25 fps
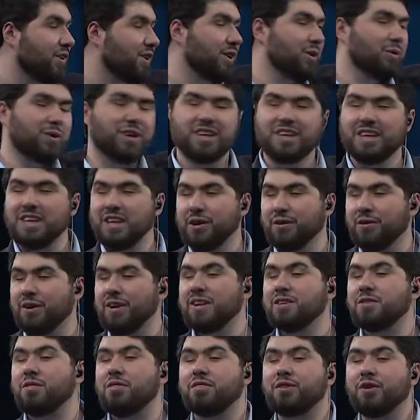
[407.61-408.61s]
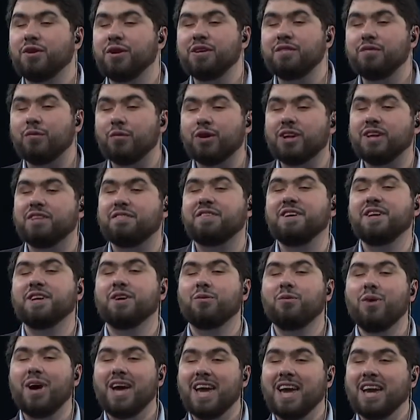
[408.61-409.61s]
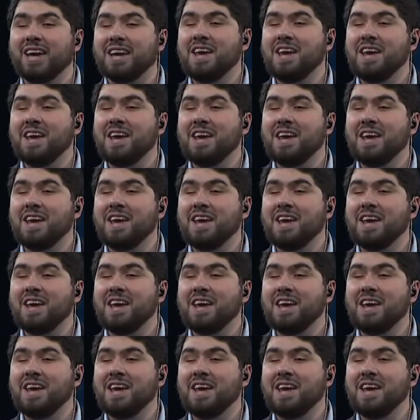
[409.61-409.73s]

you can hear it 30, 40 feet away.